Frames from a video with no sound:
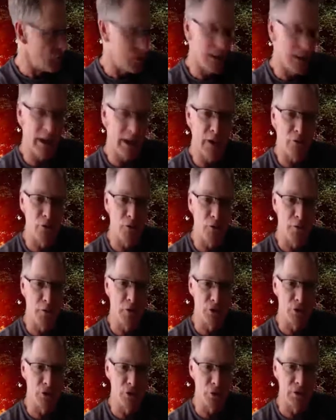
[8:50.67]
that for about
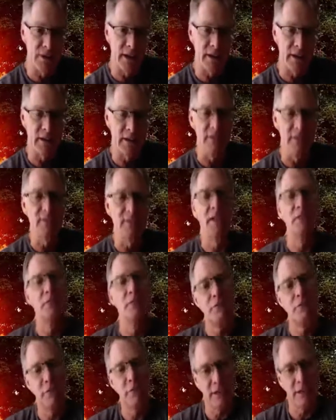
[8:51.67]
2 seconds, and you
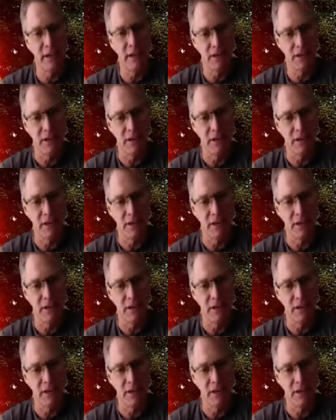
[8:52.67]
retest